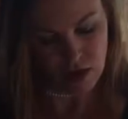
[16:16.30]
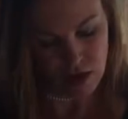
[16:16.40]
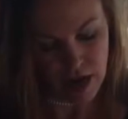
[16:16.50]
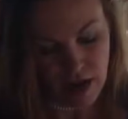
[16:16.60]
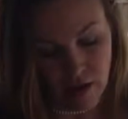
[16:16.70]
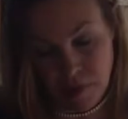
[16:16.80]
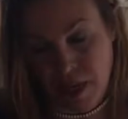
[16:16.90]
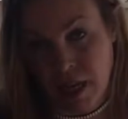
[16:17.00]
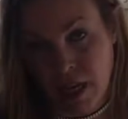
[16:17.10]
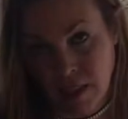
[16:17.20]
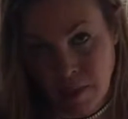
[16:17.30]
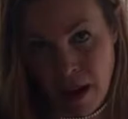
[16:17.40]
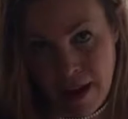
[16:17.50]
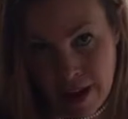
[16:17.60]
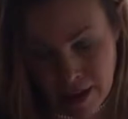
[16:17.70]
now because
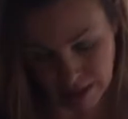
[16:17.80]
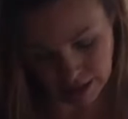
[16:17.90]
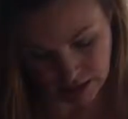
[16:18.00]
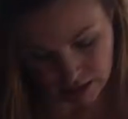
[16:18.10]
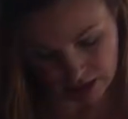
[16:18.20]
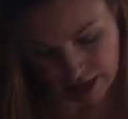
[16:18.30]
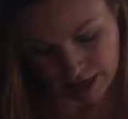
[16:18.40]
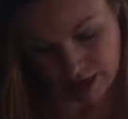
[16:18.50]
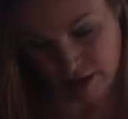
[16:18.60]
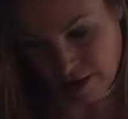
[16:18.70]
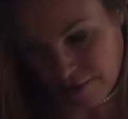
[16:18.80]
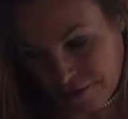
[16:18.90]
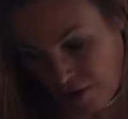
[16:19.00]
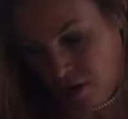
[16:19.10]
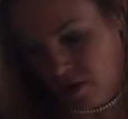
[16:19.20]
my egg is not a
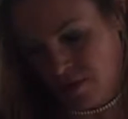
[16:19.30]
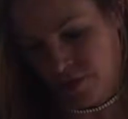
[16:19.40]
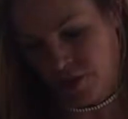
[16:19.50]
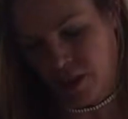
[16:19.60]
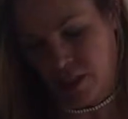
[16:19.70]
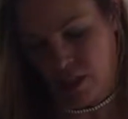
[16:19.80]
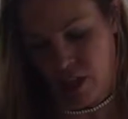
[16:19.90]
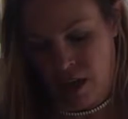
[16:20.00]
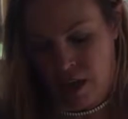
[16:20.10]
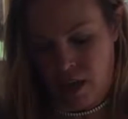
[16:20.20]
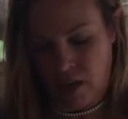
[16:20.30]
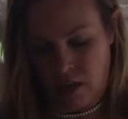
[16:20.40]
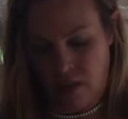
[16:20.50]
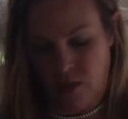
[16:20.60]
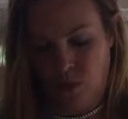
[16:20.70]
farm fresh egg,
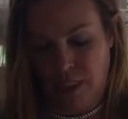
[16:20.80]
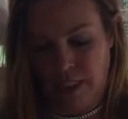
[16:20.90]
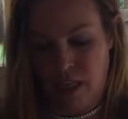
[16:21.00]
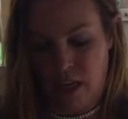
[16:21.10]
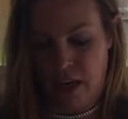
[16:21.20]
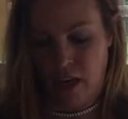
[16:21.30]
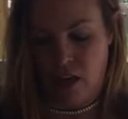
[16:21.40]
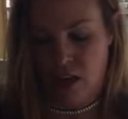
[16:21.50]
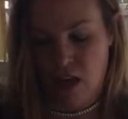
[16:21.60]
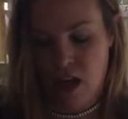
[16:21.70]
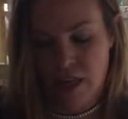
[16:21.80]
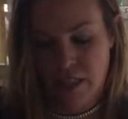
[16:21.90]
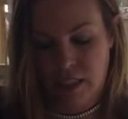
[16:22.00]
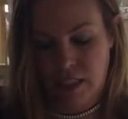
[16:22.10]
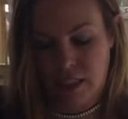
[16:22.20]
we'll see how
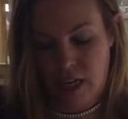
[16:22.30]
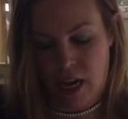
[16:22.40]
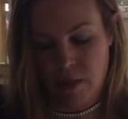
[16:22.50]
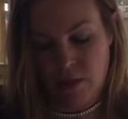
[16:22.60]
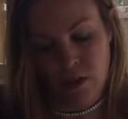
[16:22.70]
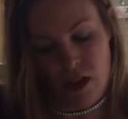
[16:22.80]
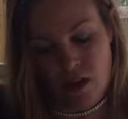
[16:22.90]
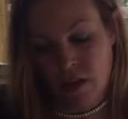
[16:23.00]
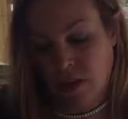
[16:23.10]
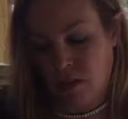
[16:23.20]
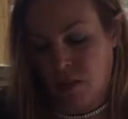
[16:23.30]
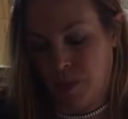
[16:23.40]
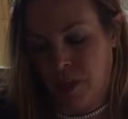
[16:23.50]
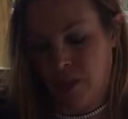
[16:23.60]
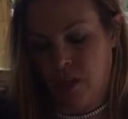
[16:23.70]
stable. Oh, it looks
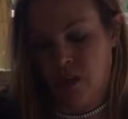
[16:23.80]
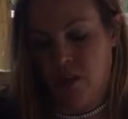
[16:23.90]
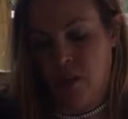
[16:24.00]
pretty good.